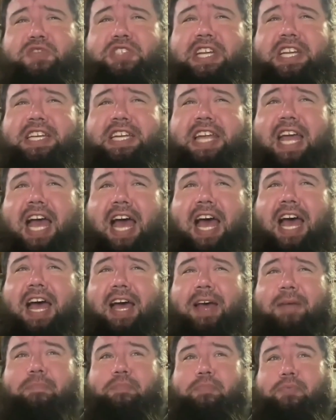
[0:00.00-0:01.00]

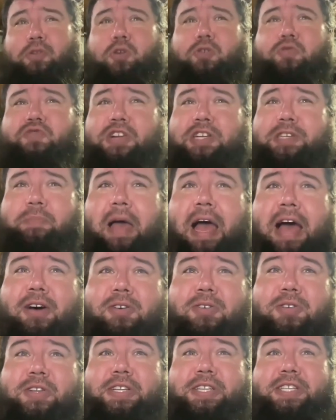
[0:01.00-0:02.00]
Virginia, Blue Ridge
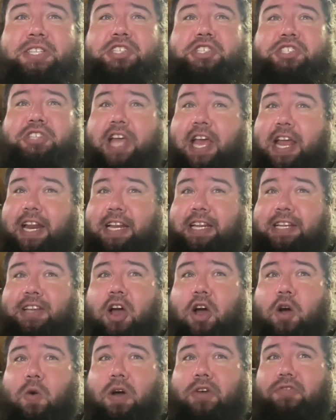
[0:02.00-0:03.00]
Mountain,
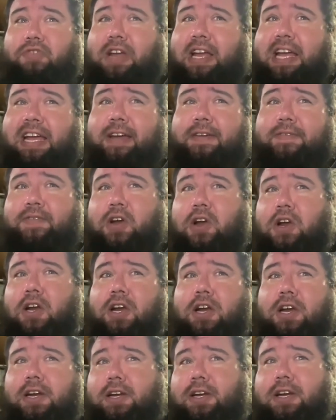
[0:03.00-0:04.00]
Shenandoah
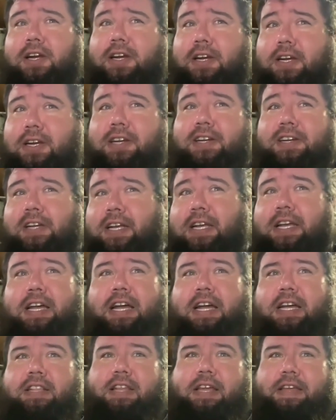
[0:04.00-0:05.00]
River.
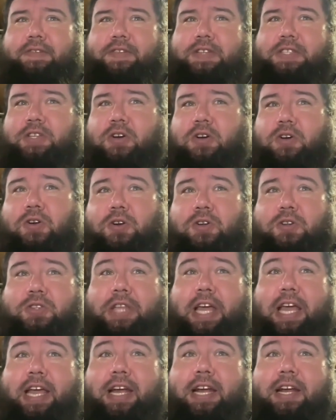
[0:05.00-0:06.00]
Life is old
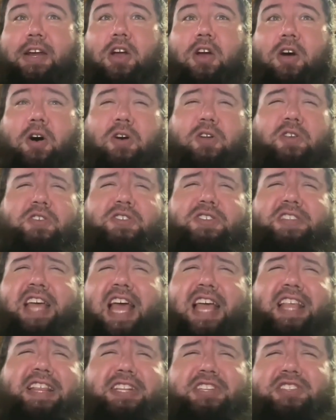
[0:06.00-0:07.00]
there, older
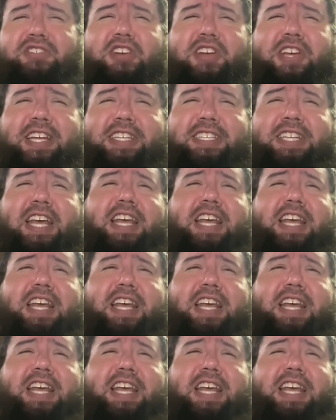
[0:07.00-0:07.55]
than the trees,